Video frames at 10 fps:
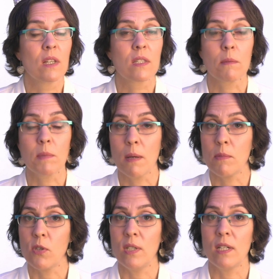
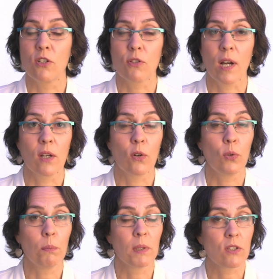sometimes you need to try a
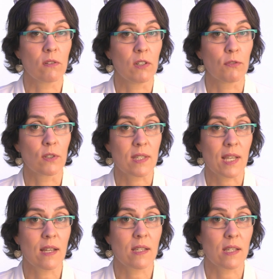whole bunch of different
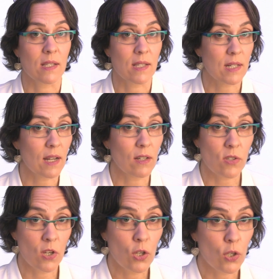sizes and
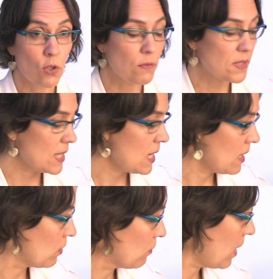styles. You've
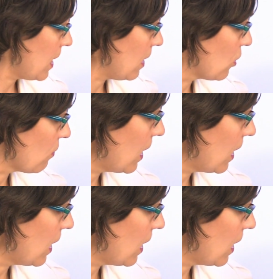seen the range,